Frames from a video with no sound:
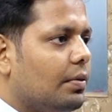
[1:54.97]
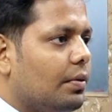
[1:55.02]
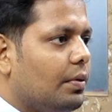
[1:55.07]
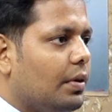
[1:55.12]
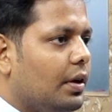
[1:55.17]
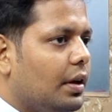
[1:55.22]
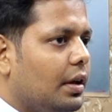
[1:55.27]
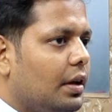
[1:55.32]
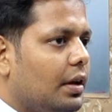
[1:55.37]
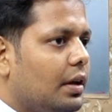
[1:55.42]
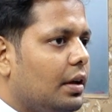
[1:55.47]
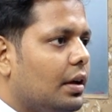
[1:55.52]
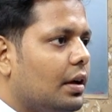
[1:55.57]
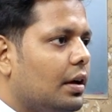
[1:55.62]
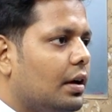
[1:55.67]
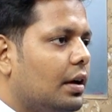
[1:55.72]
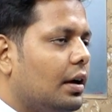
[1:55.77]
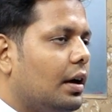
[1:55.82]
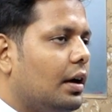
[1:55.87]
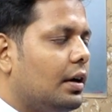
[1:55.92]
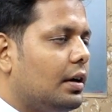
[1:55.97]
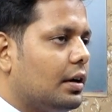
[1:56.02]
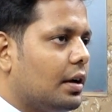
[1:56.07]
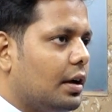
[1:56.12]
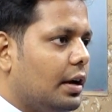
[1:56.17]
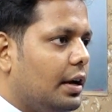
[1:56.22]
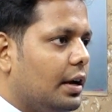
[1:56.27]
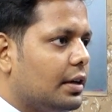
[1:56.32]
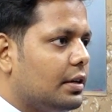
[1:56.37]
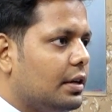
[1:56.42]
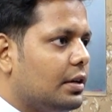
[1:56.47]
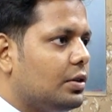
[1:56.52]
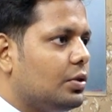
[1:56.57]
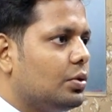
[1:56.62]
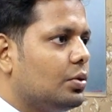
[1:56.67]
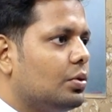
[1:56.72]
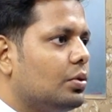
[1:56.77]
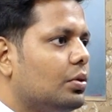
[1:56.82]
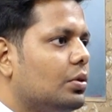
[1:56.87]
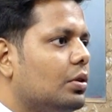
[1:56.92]
we are connected
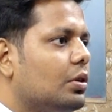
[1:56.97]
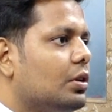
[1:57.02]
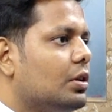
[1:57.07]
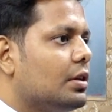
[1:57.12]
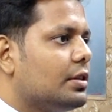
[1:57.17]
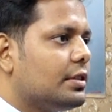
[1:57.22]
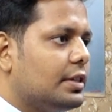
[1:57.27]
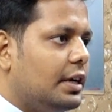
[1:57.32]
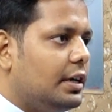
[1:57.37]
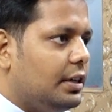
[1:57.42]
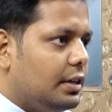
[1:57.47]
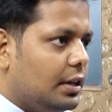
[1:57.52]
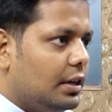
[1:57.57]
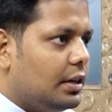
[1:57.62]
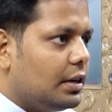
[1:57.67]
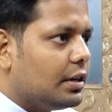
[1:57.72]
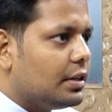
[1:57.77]
to center.